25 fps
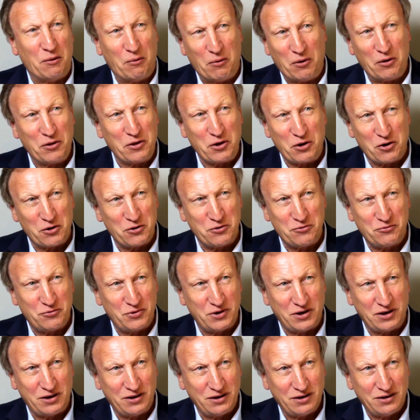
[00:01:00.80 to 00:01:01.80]
the
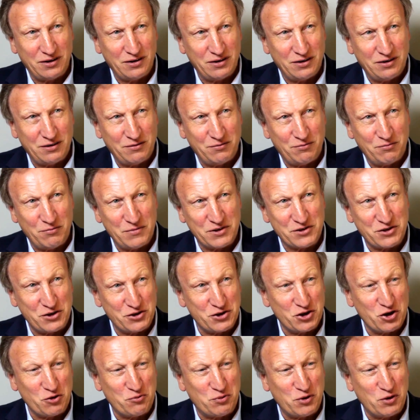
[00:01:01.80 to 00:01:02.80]
ordinary
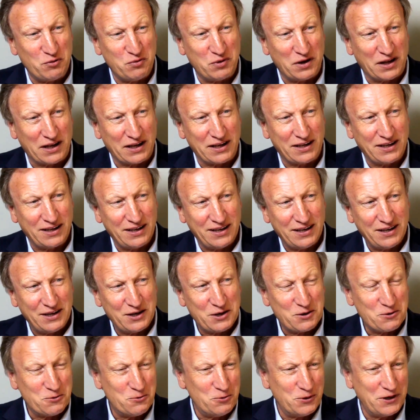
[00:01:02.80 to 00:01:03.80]
Mr. Joe public
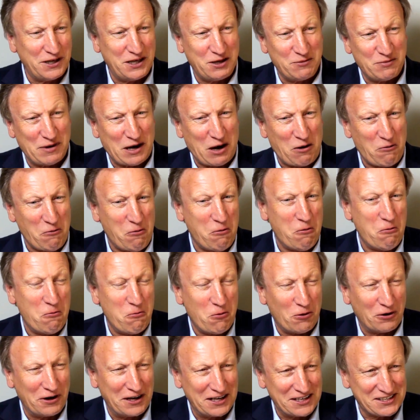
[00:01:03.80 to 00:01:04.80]
read about
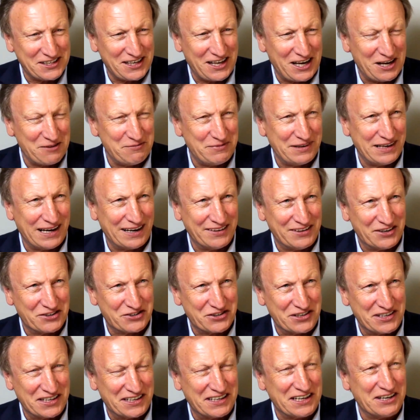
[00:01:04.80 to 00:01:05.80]
what it's like behind
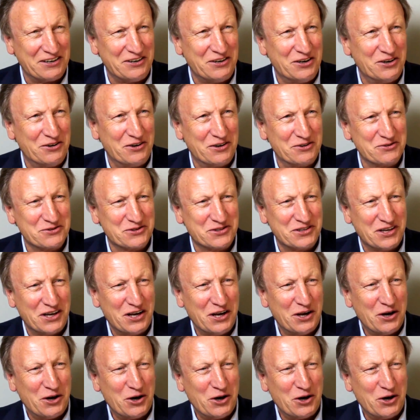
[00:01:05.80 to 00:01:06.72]
the scenes. I didn't know I was